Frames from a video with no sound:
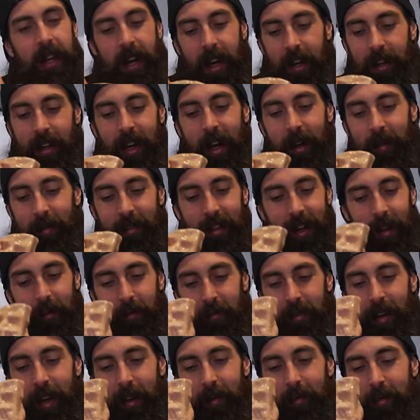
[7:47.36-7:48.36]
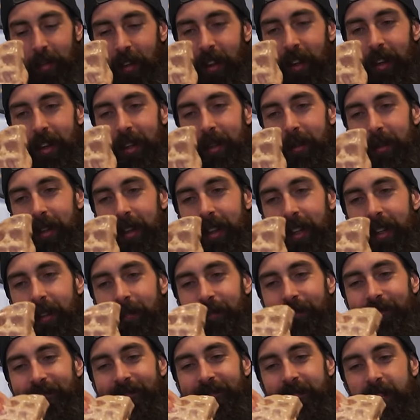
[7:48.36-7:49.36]
I'm feeling that
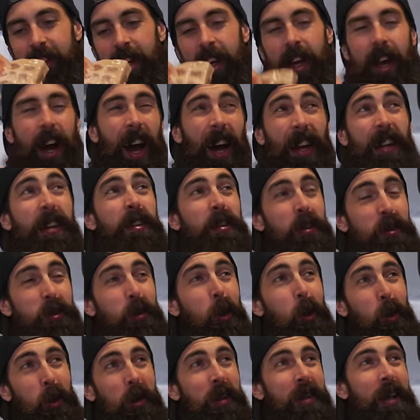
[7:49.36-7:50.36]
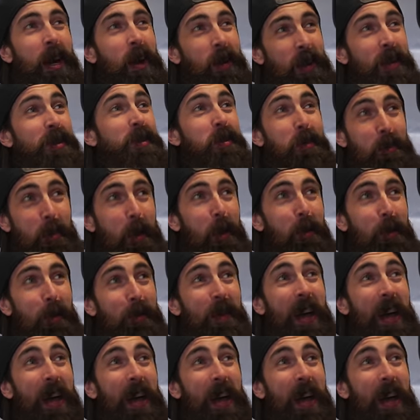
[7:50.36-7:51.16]
I need the toilet now, that's the problem.